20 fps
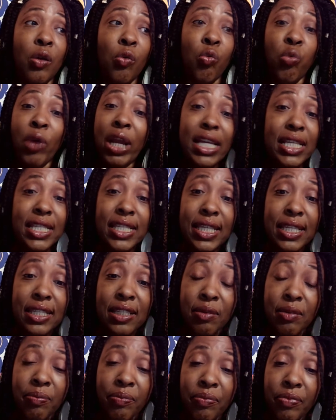
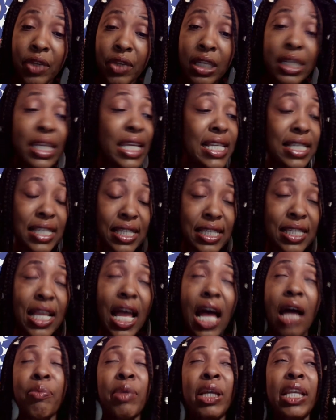racism needs to
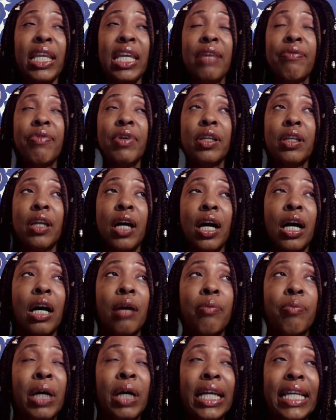stop. And even
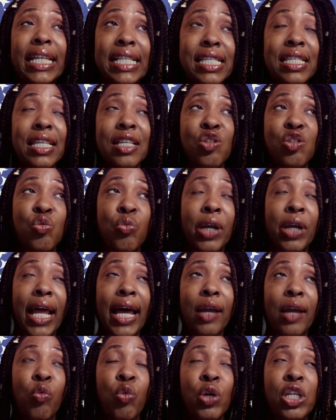an instance when
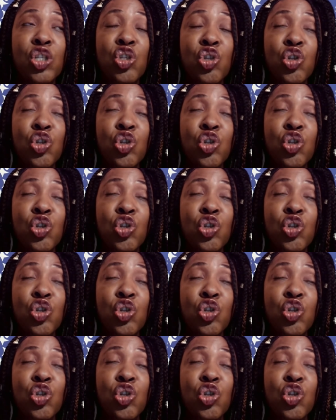I went